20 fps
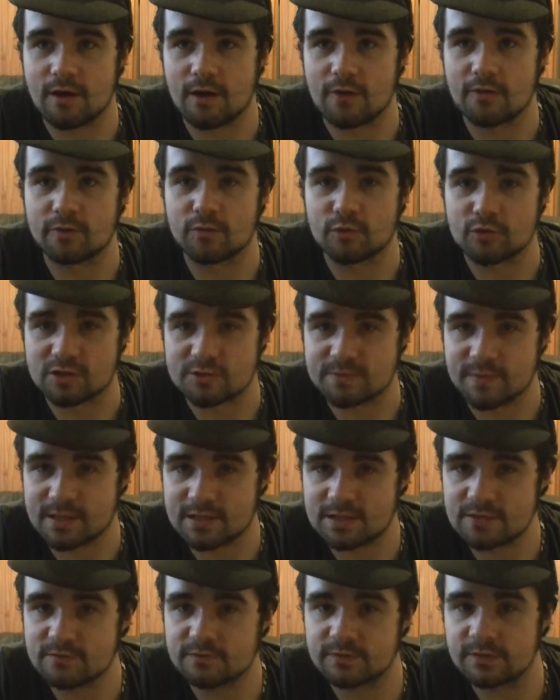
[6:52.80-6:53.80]
other more
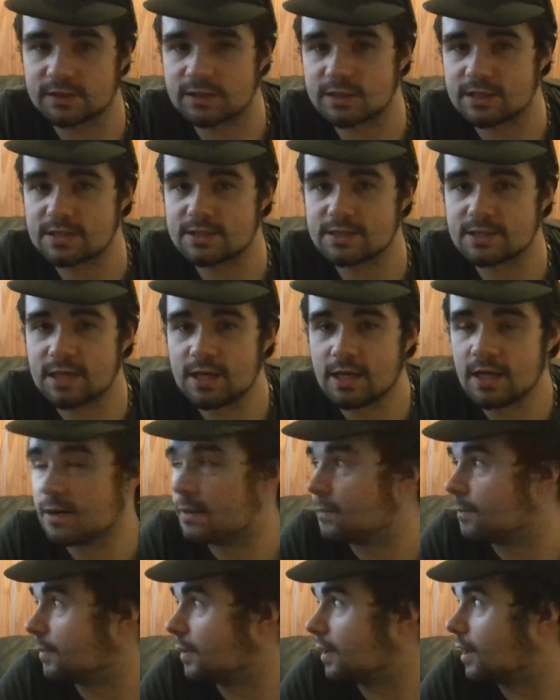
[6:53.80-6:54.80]
expensive vodkas,
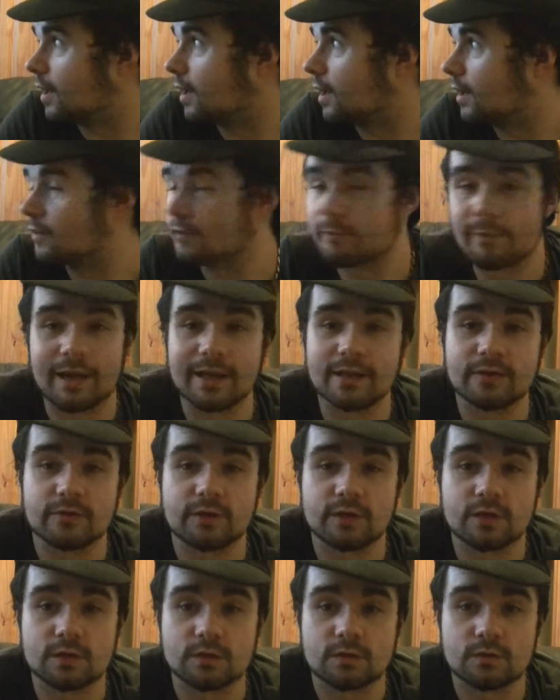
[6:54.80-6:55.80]
but the
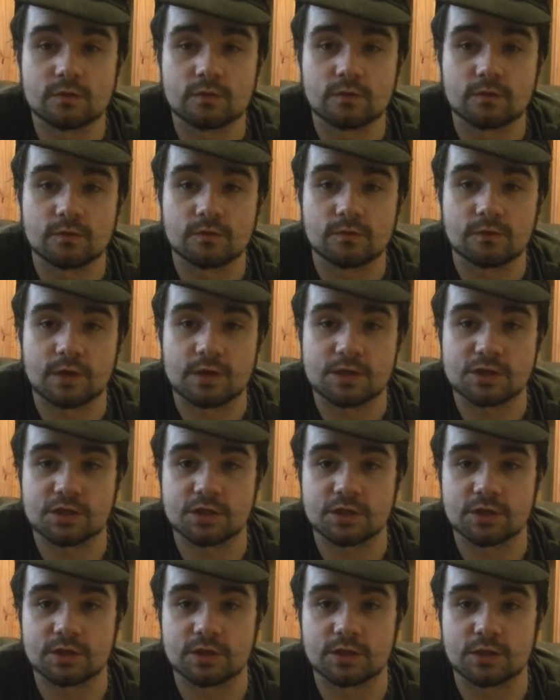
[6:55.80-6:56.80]
Mandarin
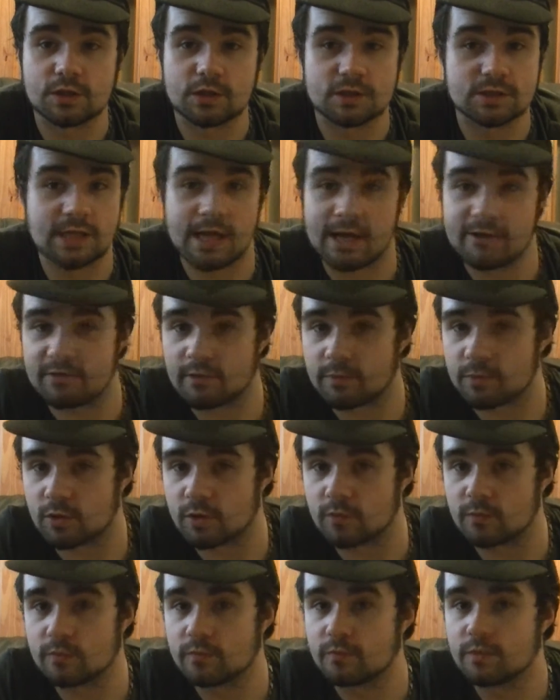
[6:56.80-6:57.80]
version doesn't have that
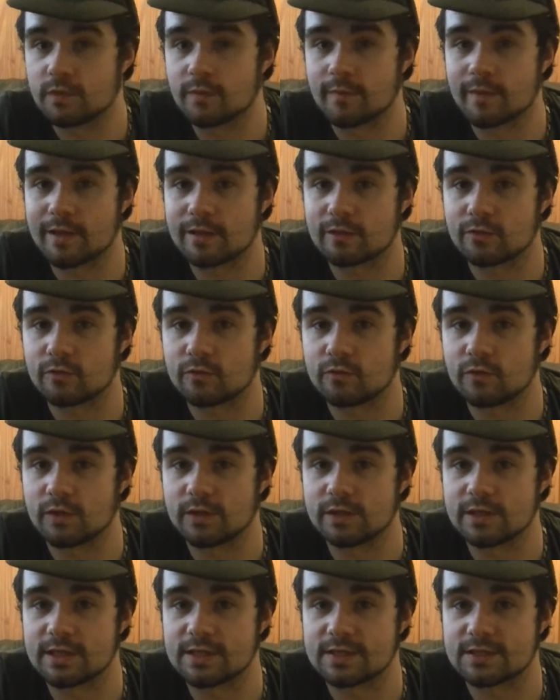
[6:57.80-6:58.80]
problem. The Mandarin
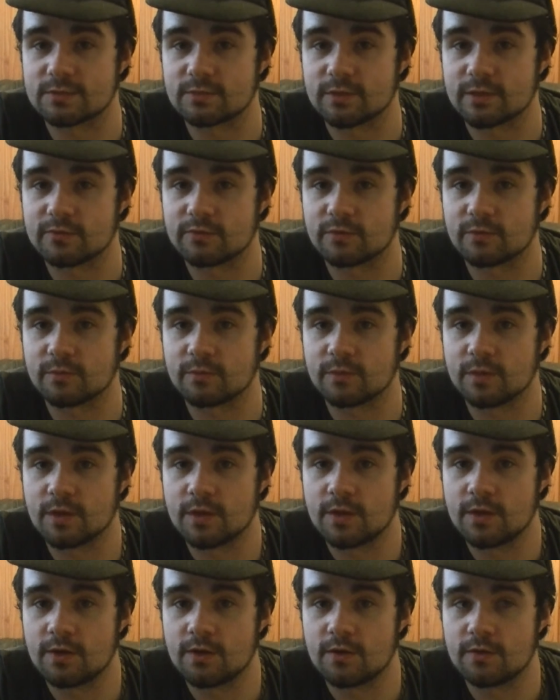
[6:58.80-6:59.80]
really takes away from
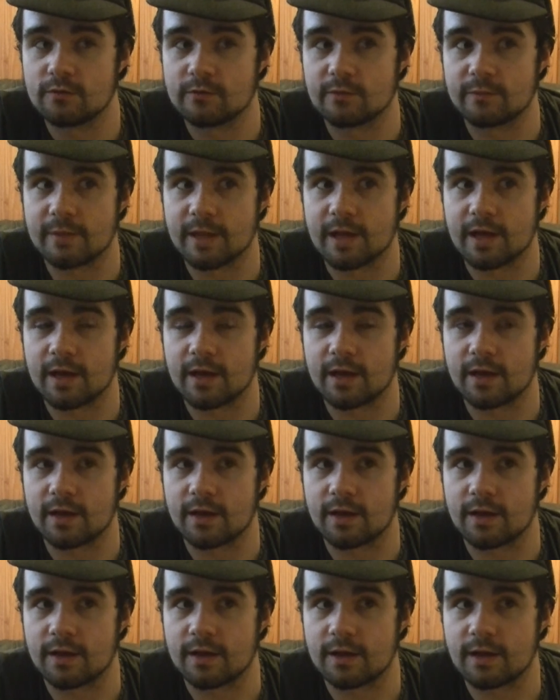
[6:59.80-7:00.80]

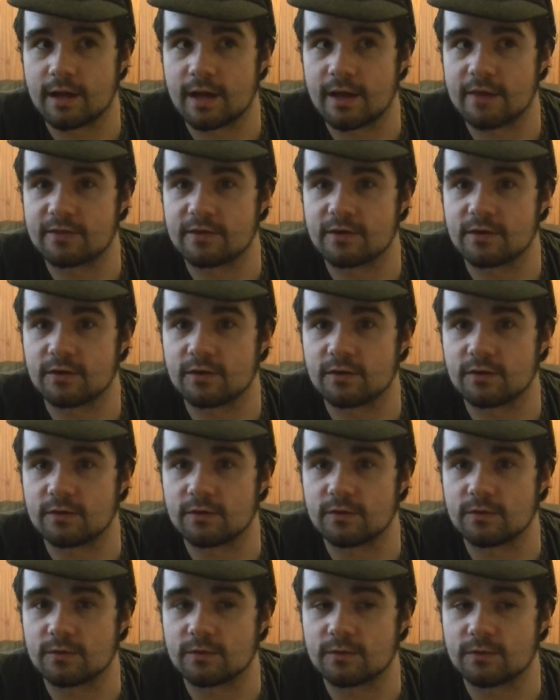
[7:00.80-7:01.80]
that
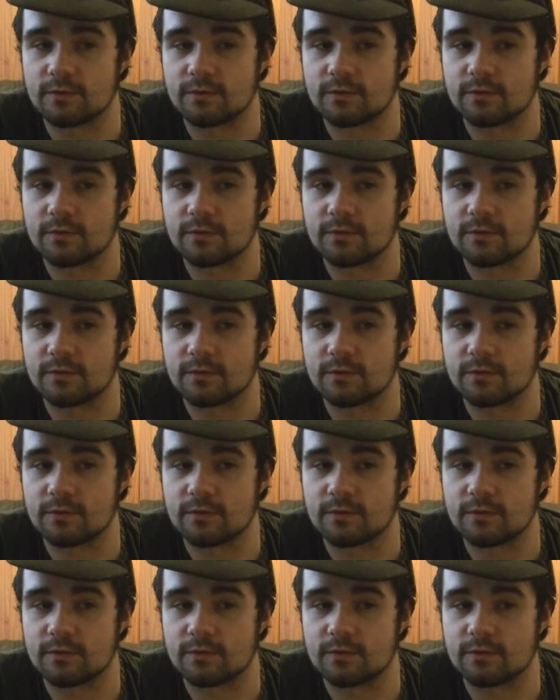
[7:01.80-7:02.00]
ethanol